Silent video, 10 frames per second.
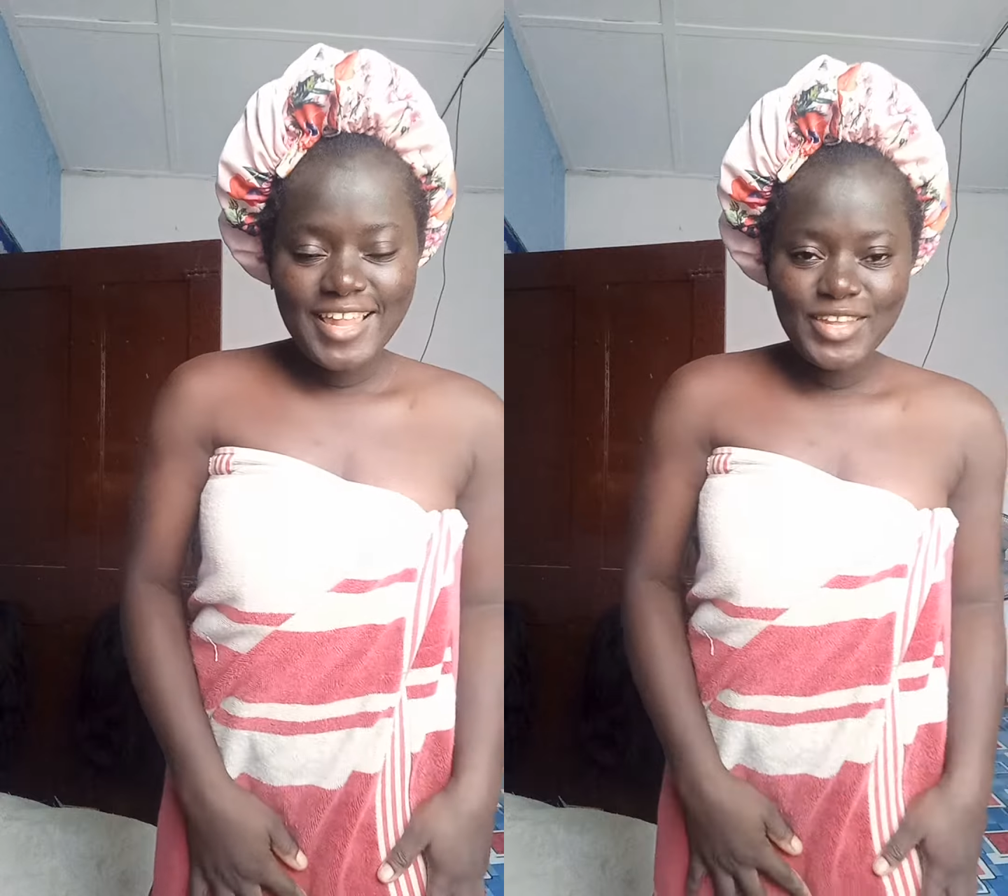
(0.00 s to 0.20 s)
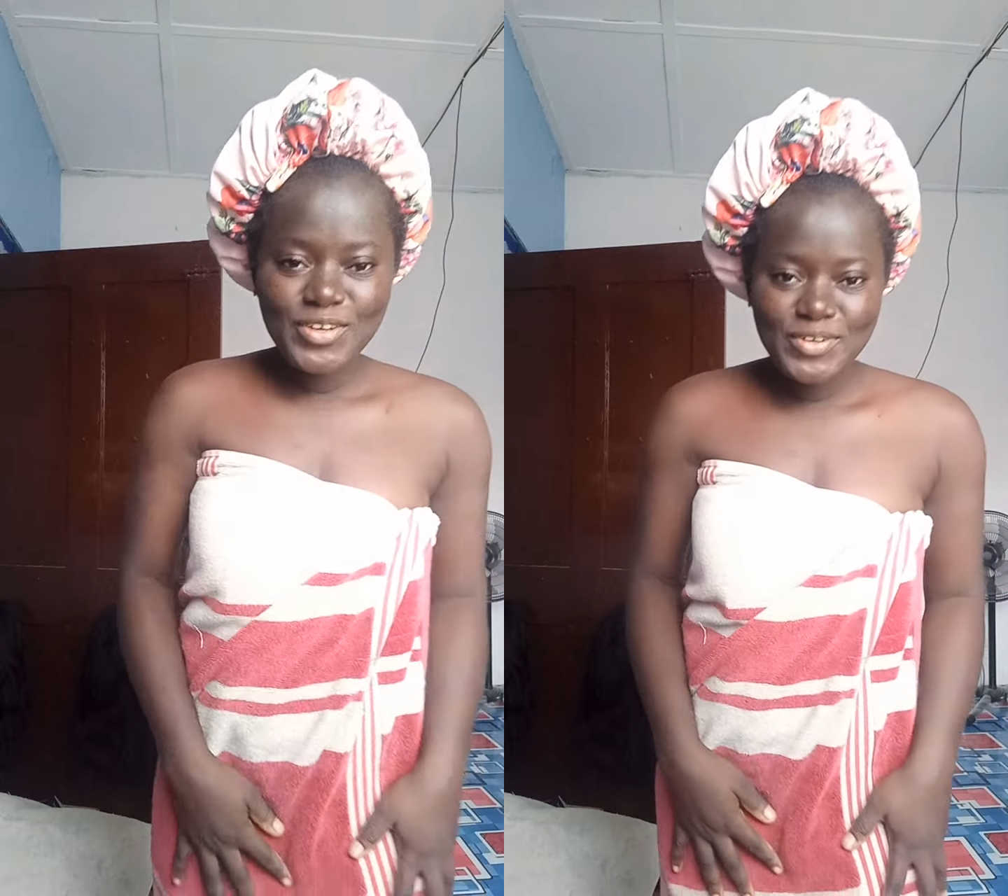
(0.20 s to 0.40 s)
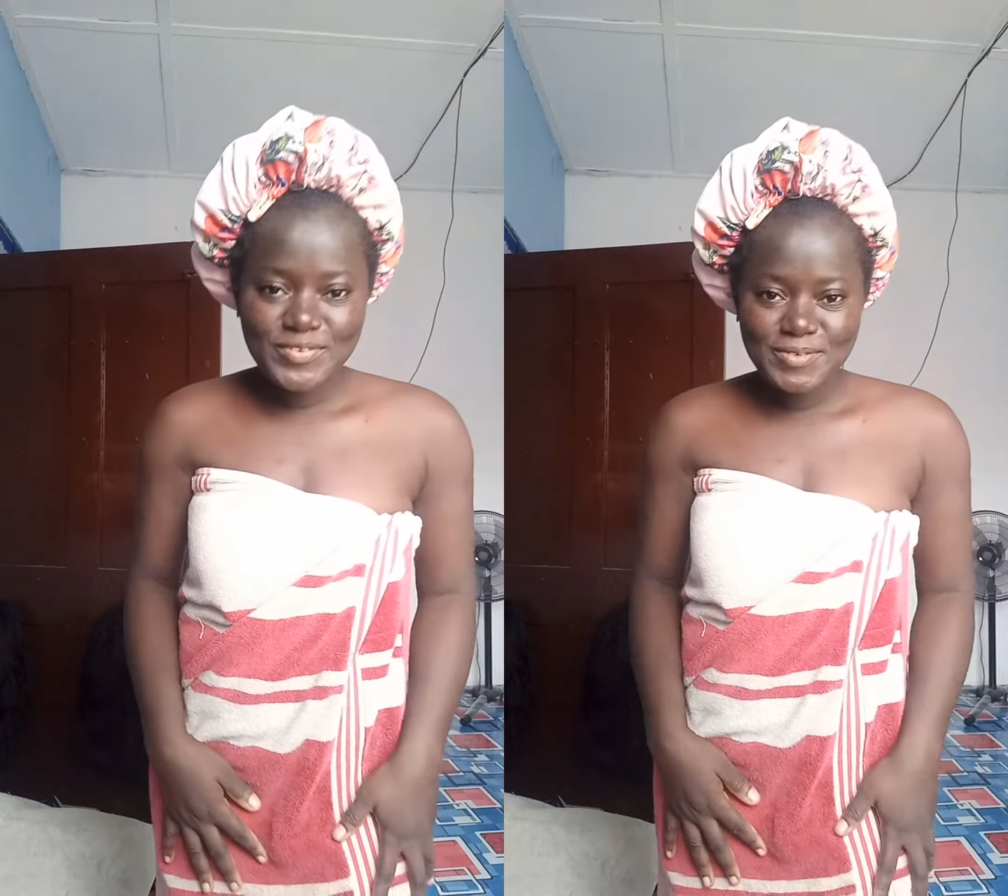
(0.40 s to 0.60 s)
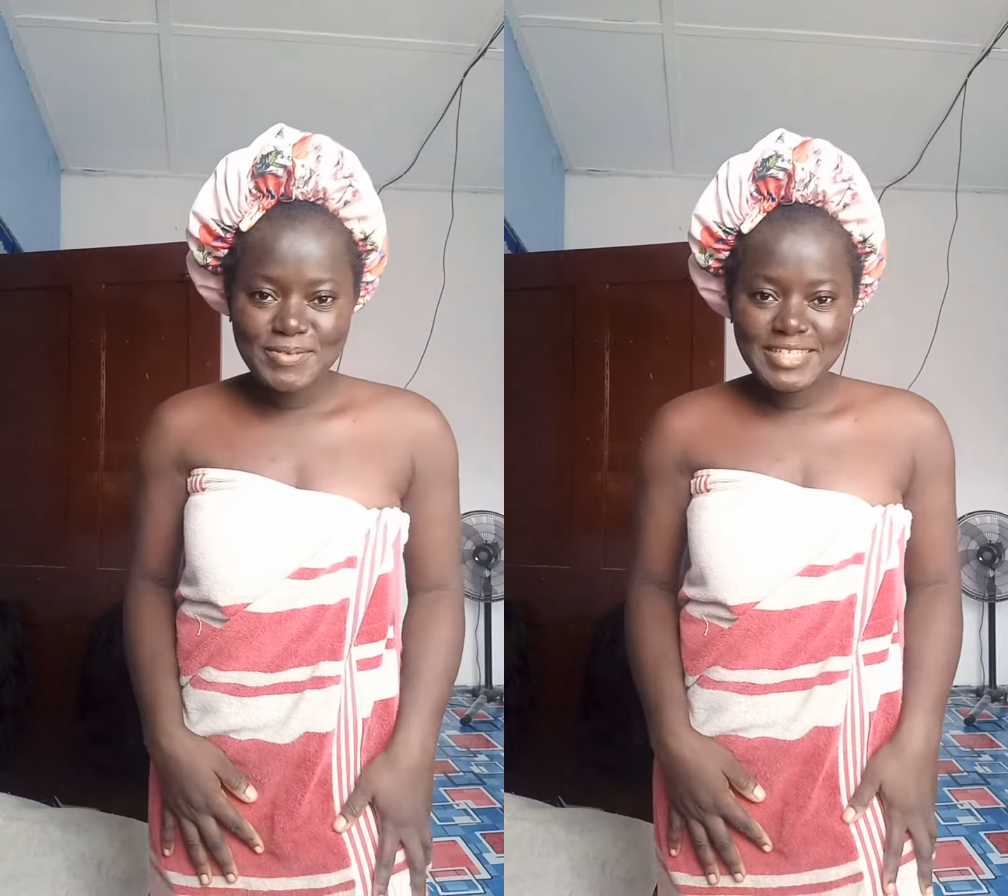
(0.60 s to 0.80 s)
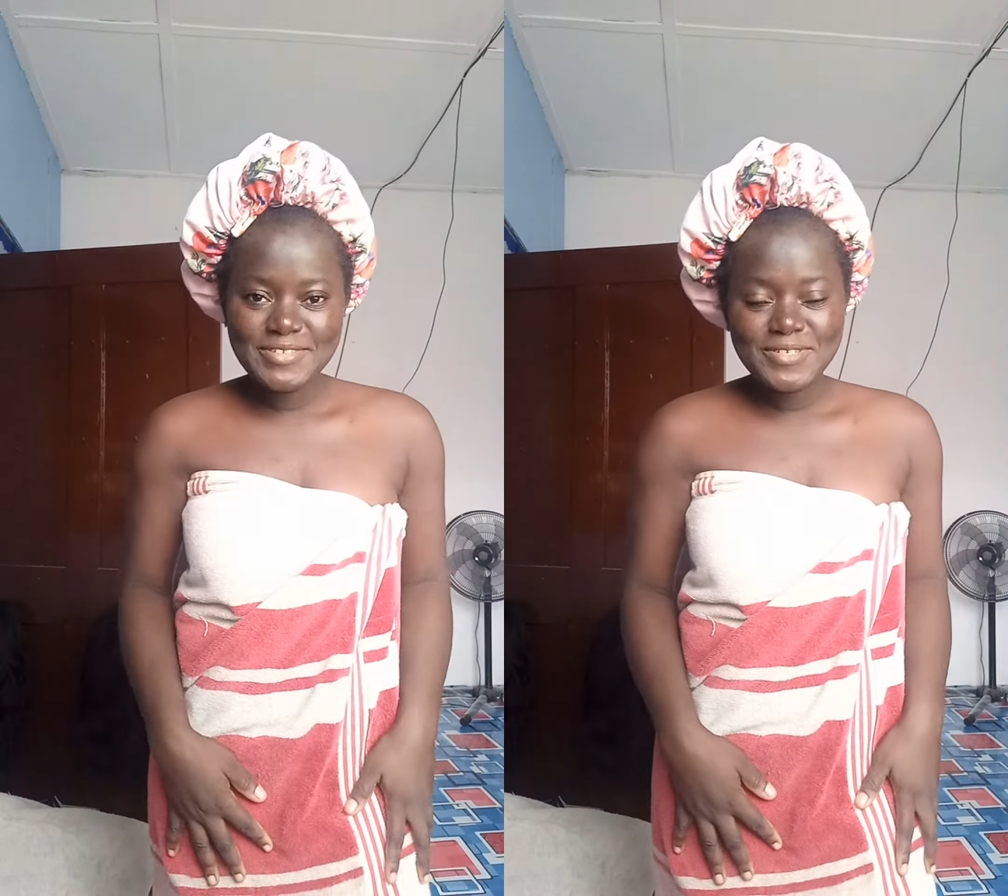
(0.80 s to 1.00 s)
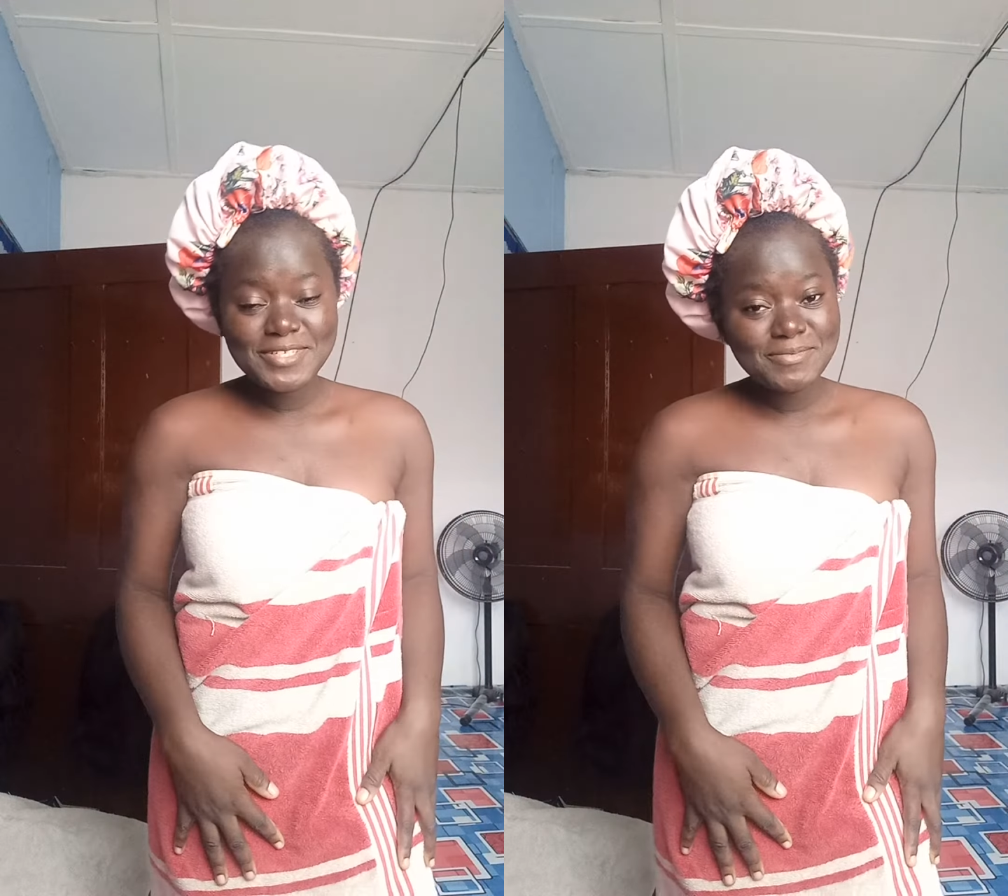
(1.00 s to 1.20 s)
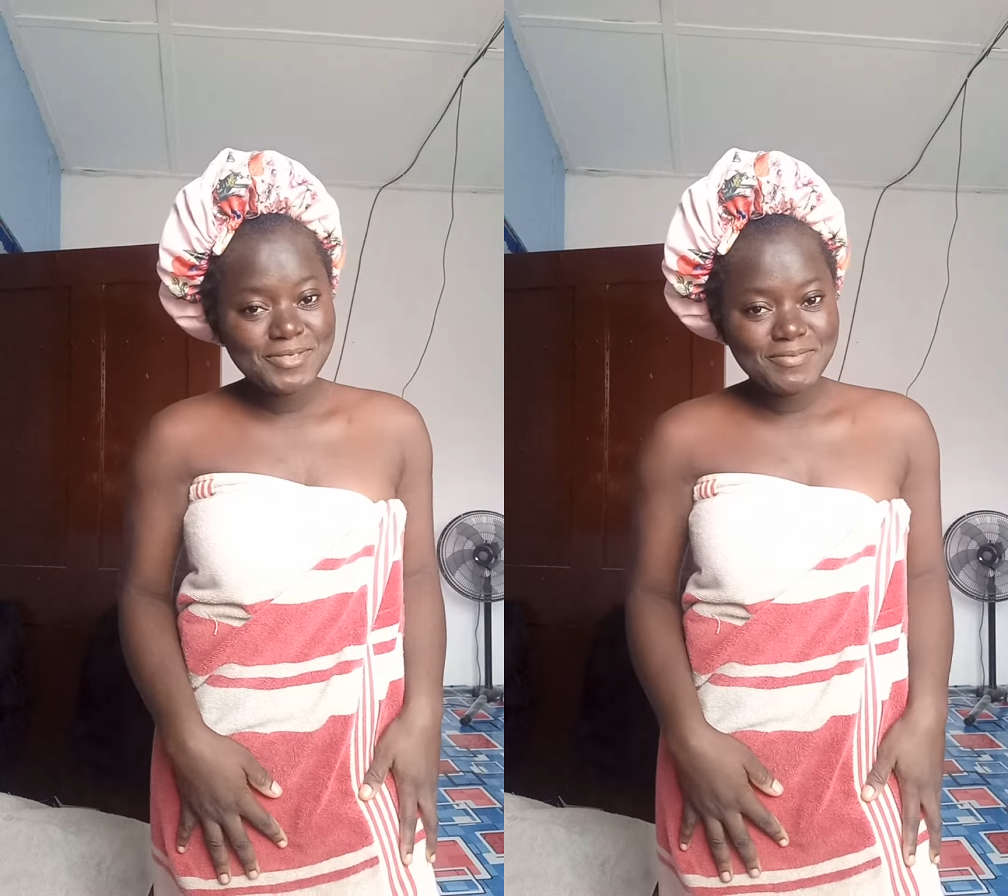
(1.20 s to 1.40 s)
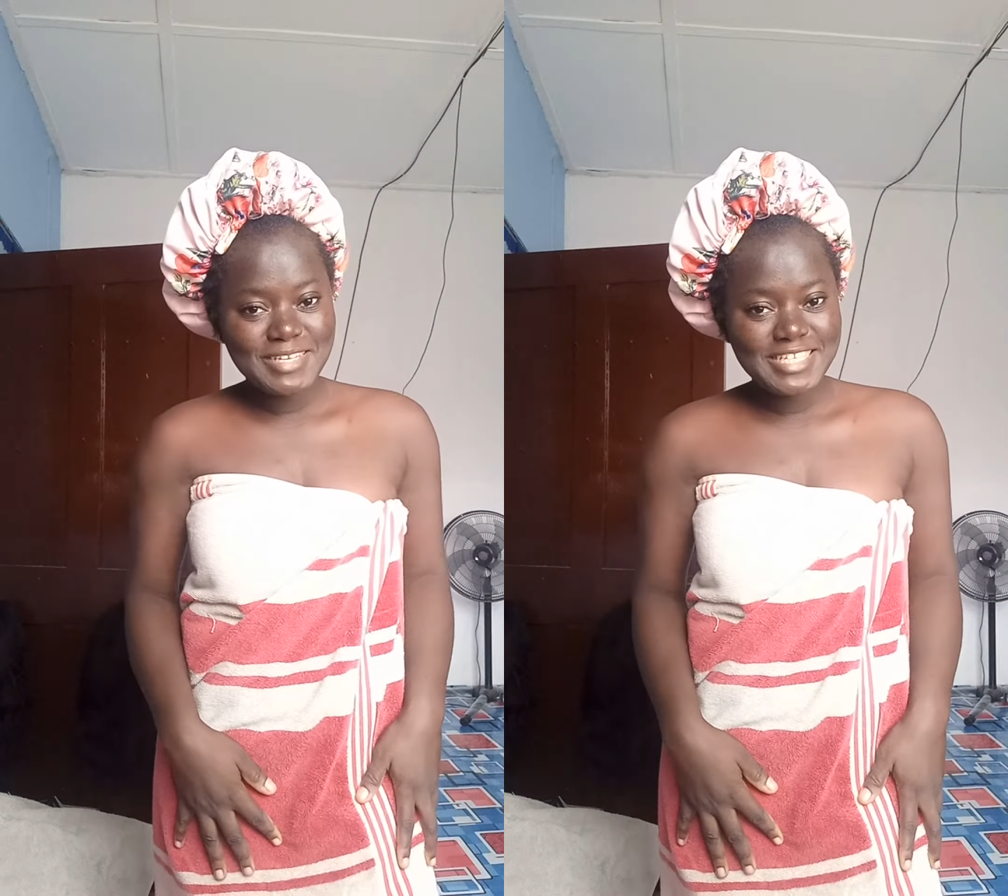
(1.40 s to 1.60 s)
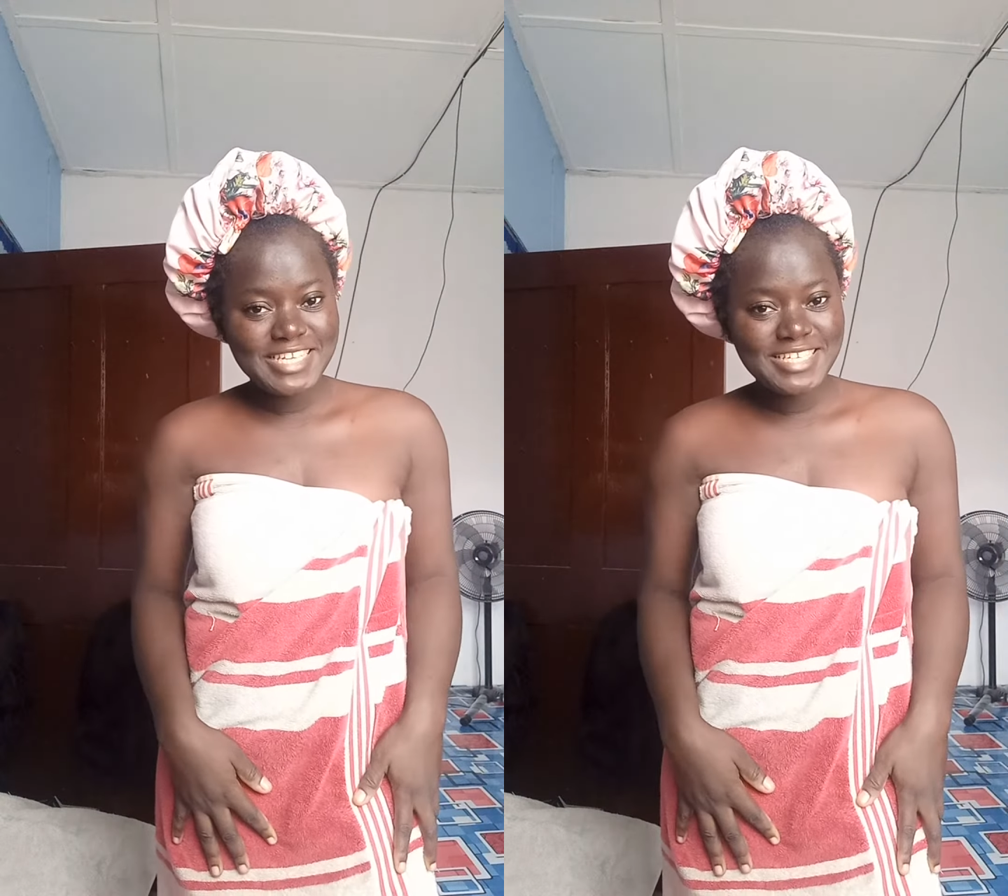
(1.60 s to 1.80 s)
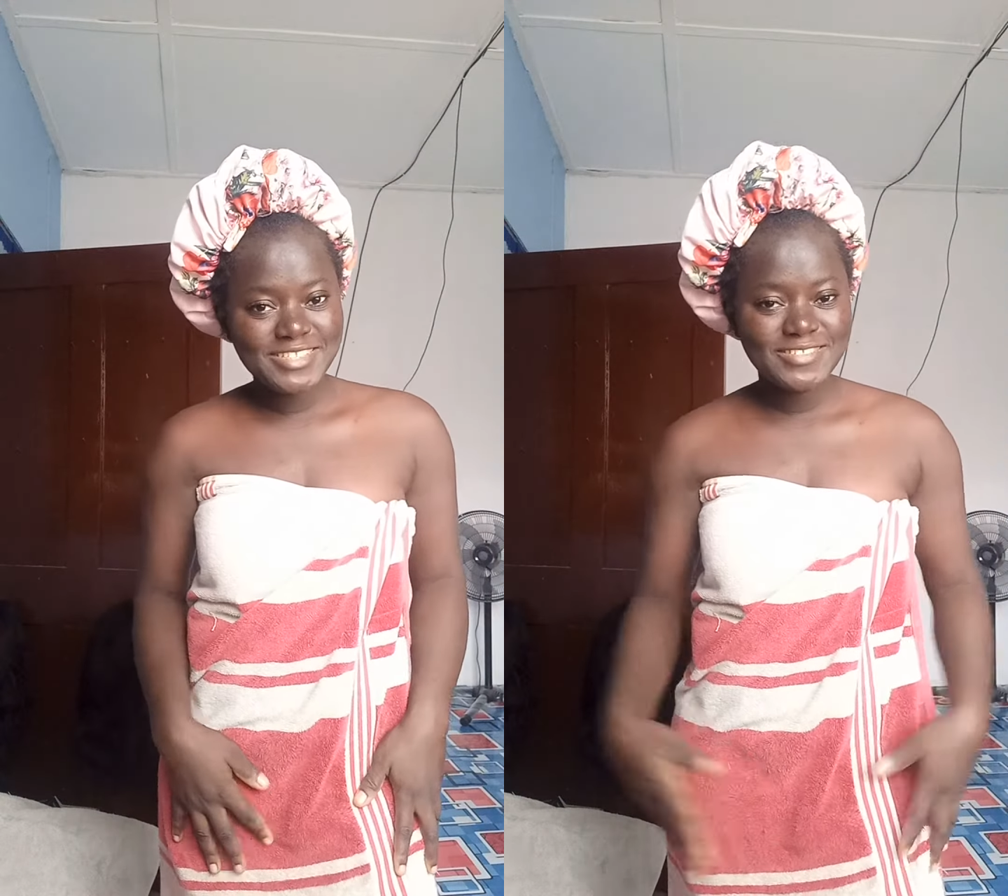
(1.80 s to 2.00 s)
hello everybody welcome to my
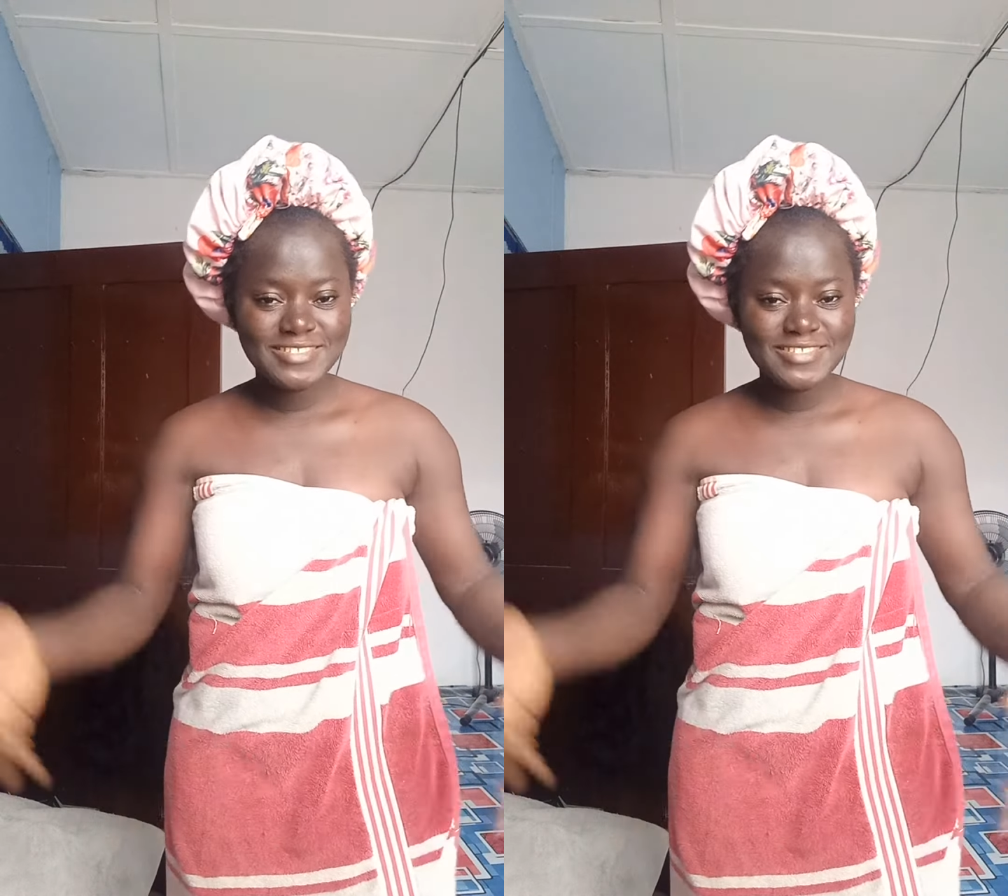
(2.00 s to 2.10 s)
channel